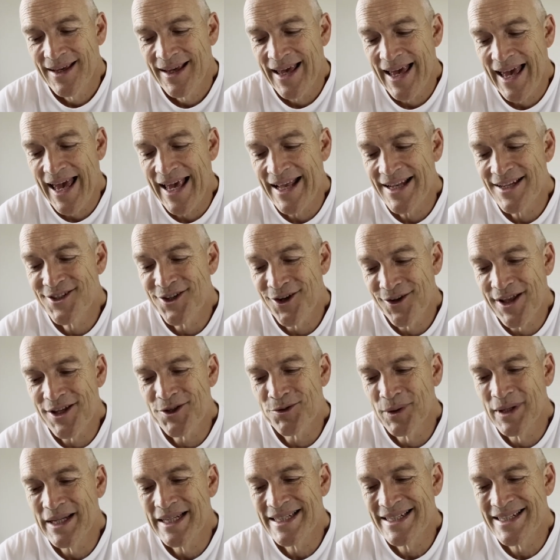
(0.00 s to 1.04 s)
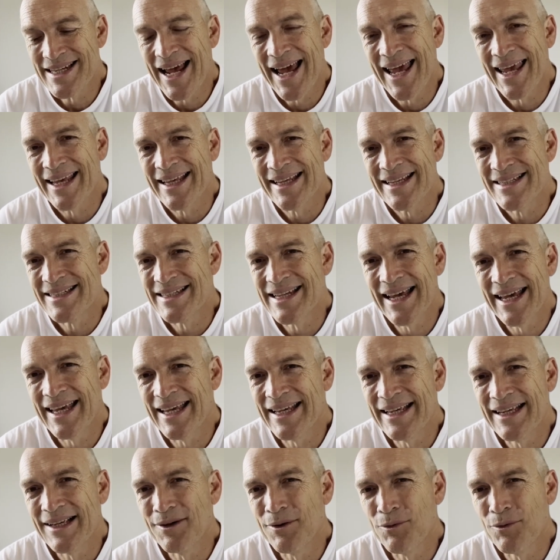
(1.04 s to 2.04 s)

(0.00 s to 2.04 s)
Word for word: And so that's what he's saying. He's saying,